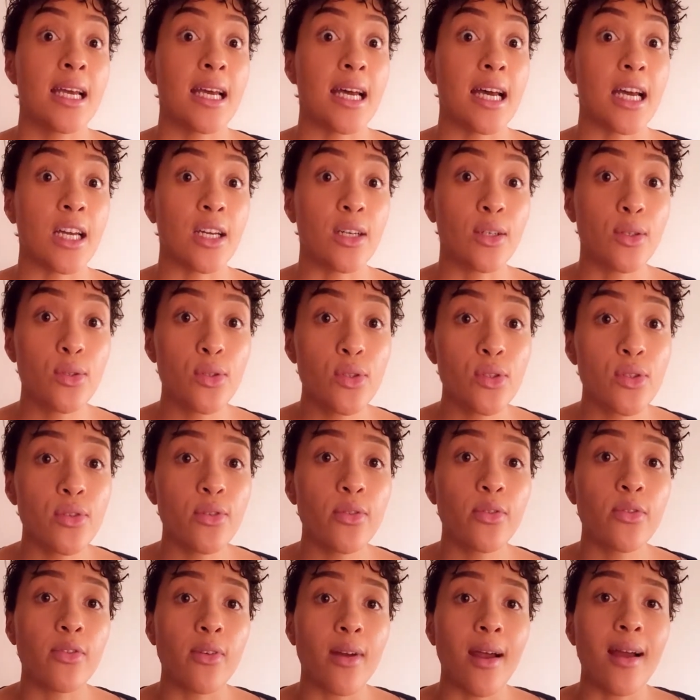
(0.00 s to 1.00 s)
Uh,
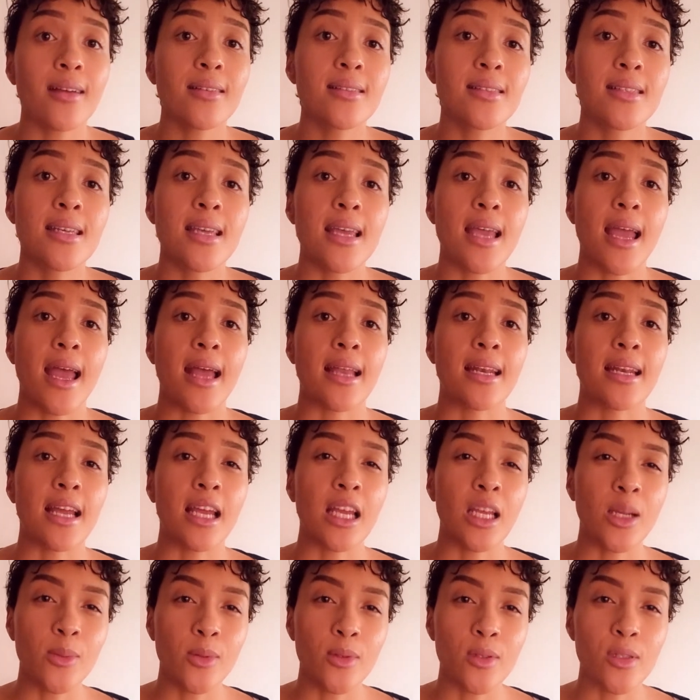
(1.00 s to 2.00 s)
usufruct
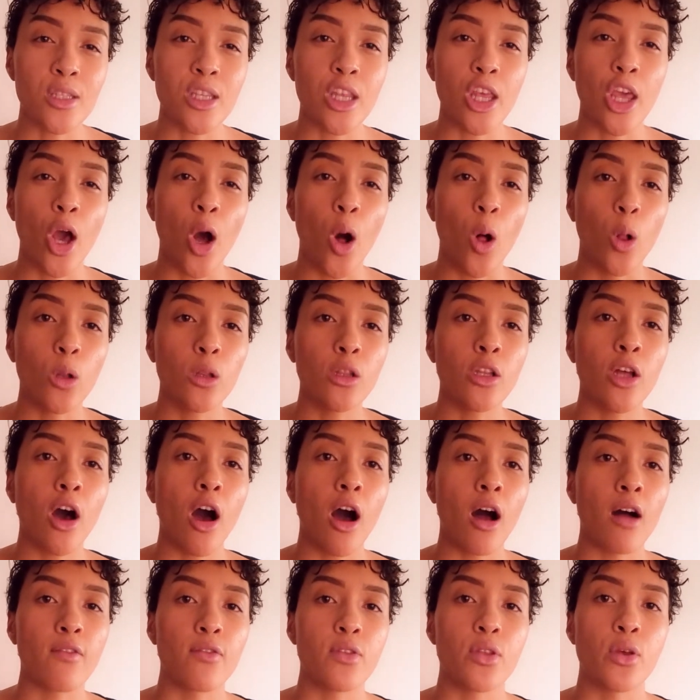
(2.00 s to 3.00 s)
enables the holder
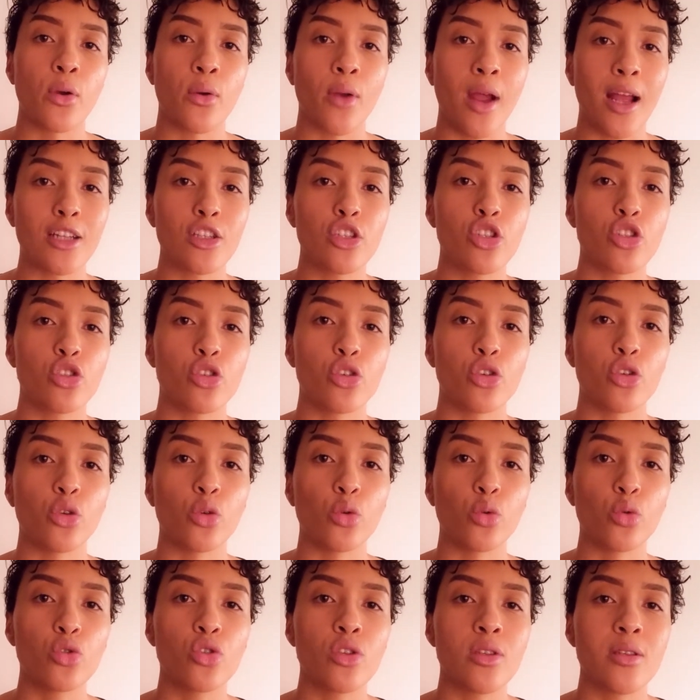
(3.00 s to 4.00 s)
of the rights to
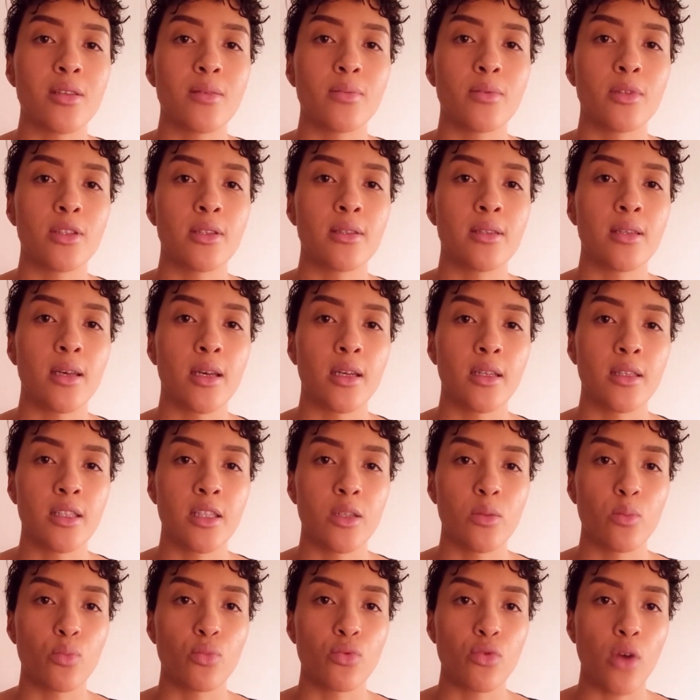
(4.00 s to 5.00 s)
use the
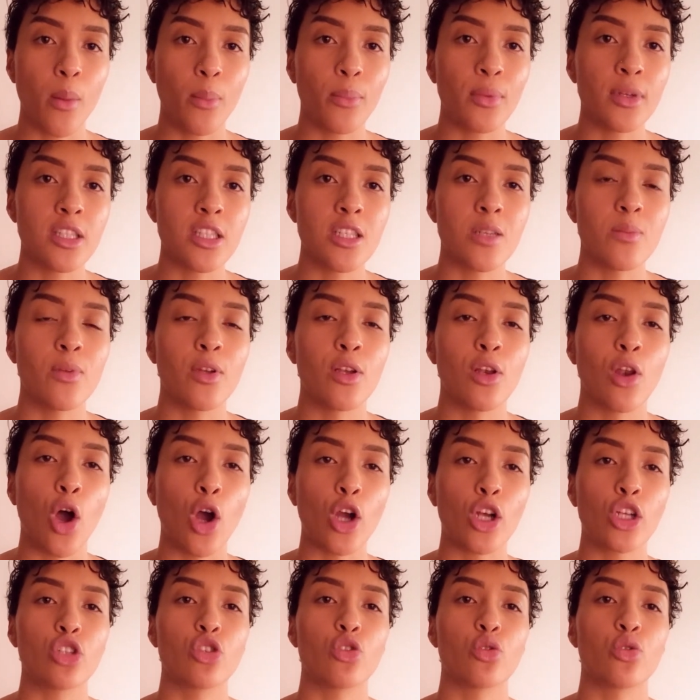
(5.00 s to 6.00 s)
certain property
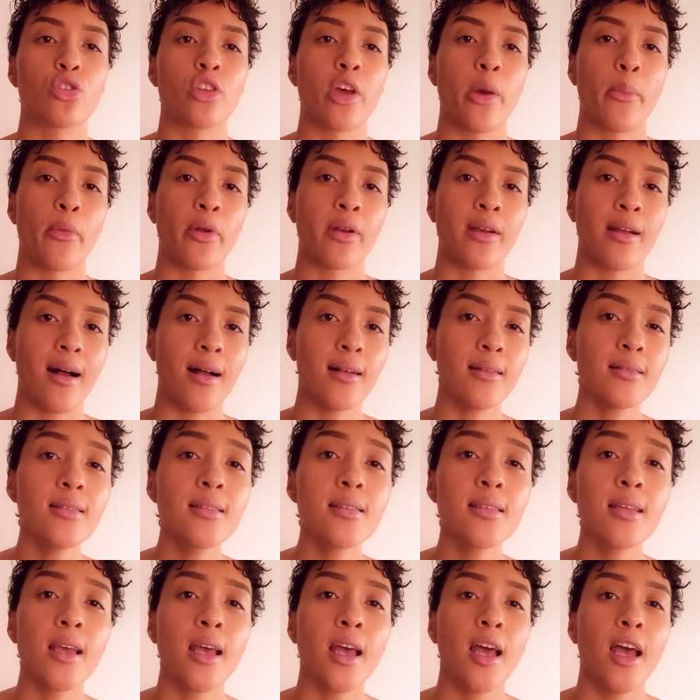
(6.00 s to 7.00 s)
belonging to someone
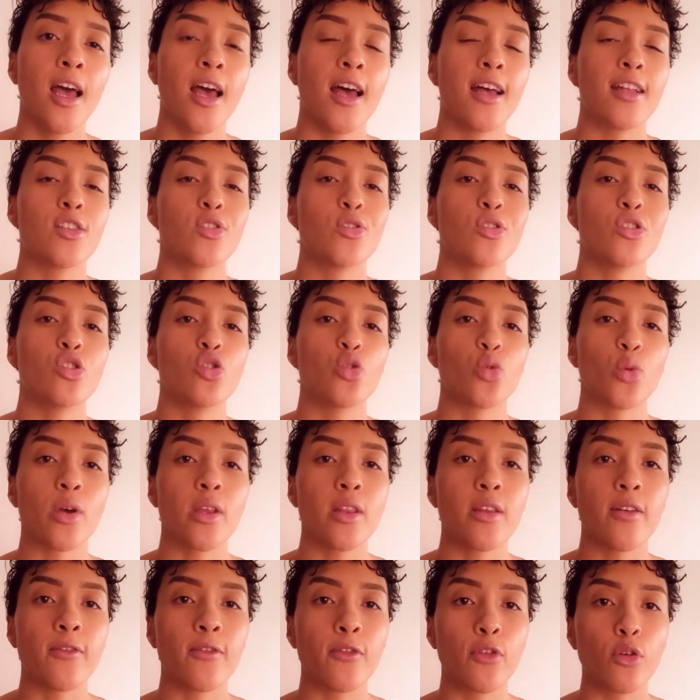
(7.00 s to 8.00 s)
else and to enjoy
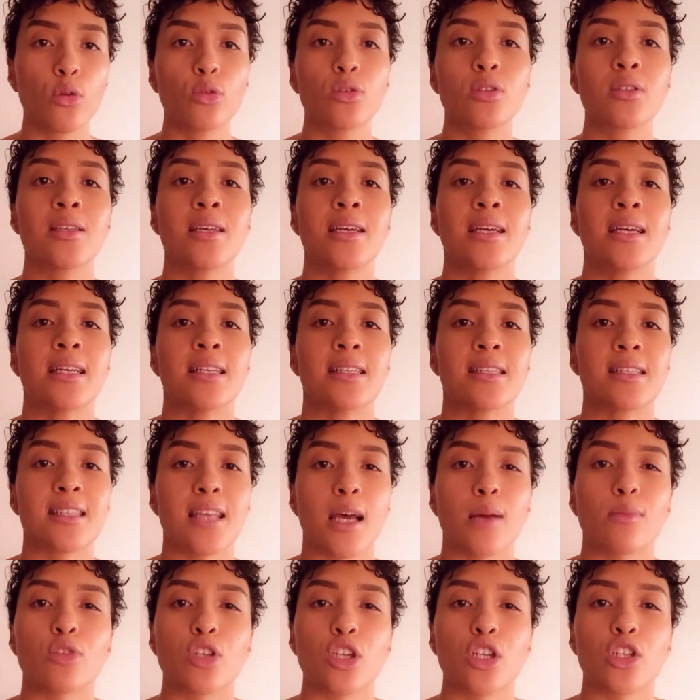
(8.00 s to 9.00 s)
the fruits
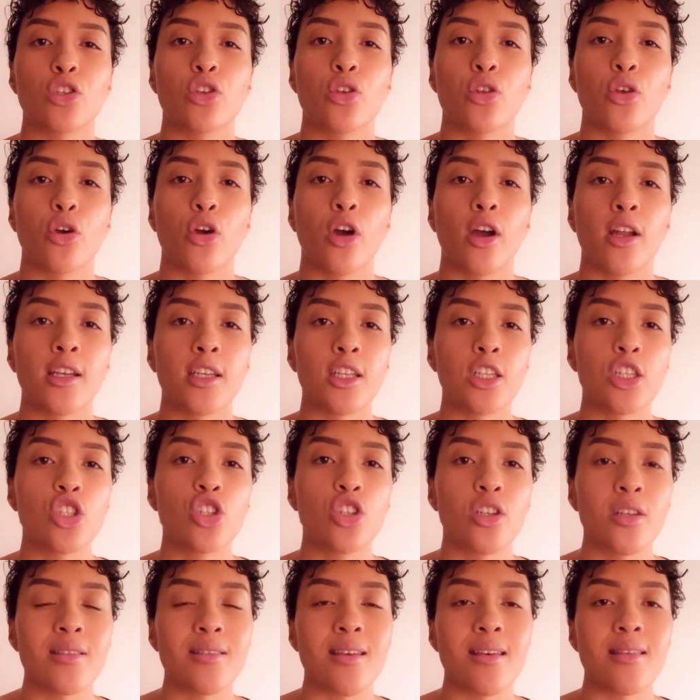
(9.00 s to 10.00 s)
subject to the
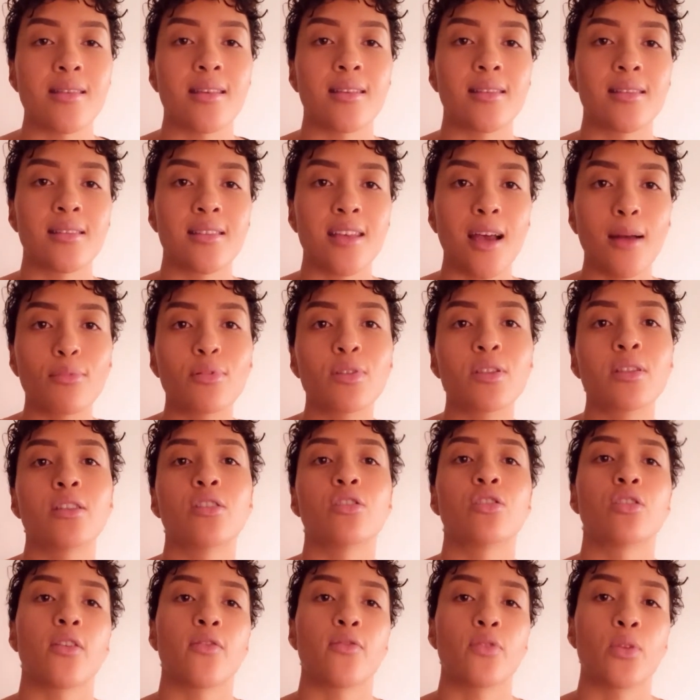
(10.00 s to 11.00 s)
condition that the
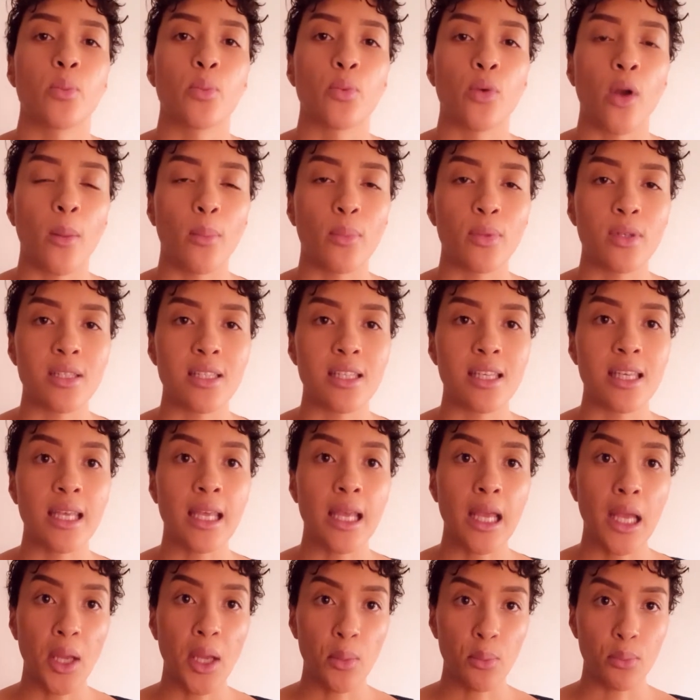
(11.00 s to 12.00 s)
substance of the property
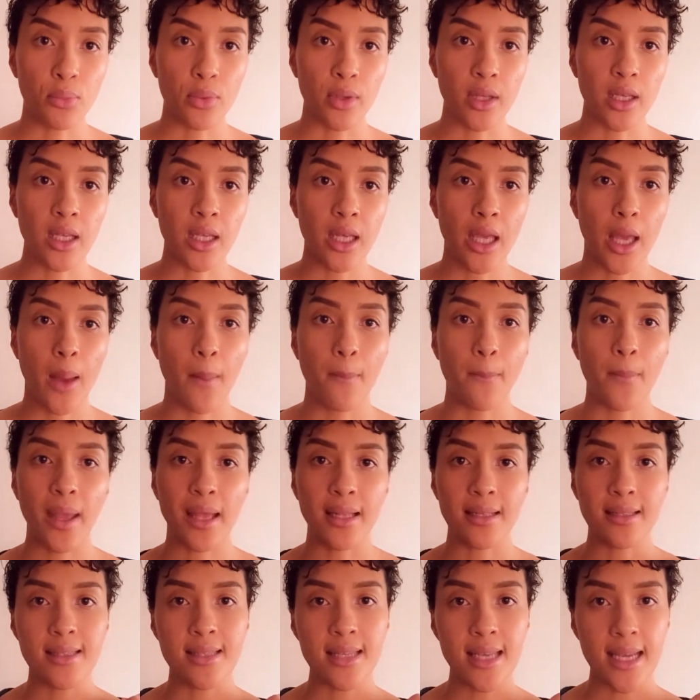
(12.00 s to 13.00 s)
be
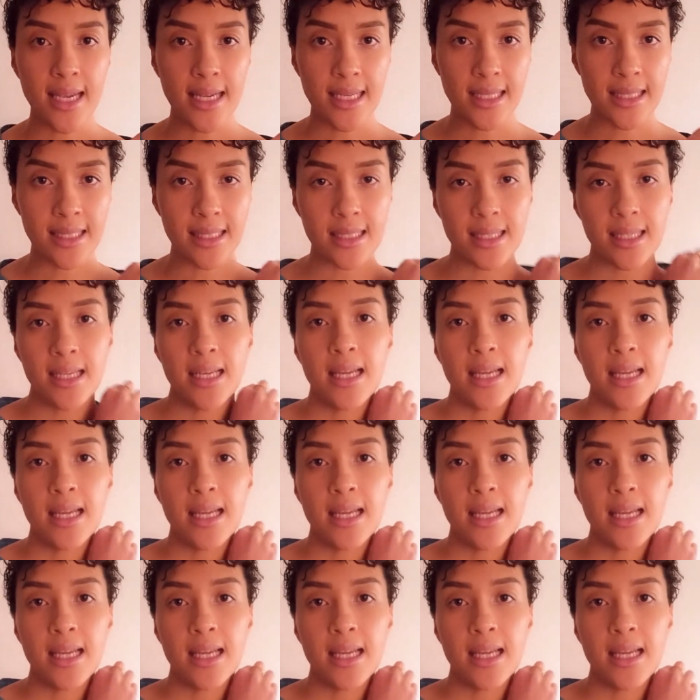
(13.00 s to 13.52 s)
maintained.